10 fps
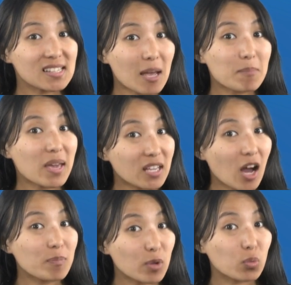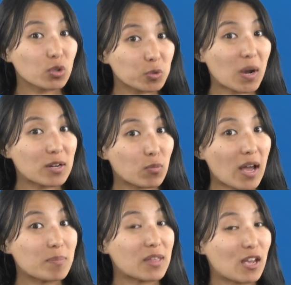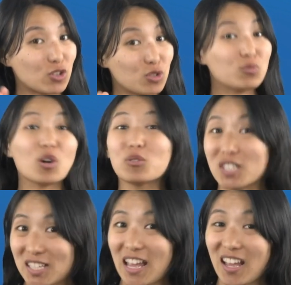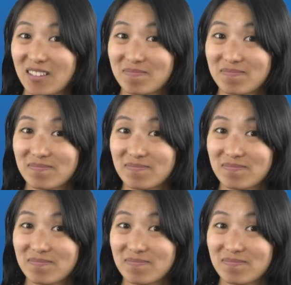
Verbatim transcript: that make up the World Wide Web that you know today.